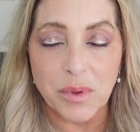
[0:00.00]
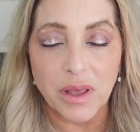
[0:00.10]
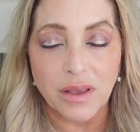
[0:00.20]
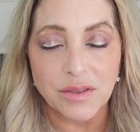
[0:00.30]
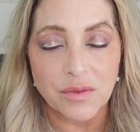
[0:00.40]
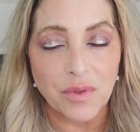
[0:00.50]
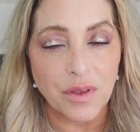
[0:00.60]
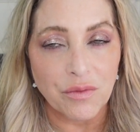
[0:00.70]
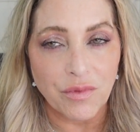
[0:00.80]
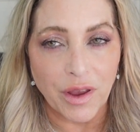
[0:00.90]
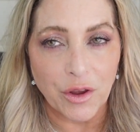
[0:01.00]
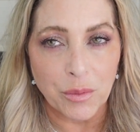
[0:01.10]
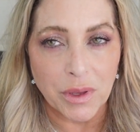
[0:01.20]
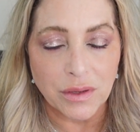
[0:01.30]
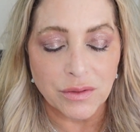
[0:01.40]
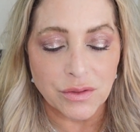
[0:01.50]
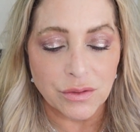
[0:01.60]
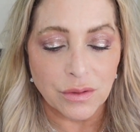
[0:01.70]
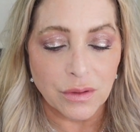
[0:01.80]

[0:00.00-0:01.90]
because of the environment.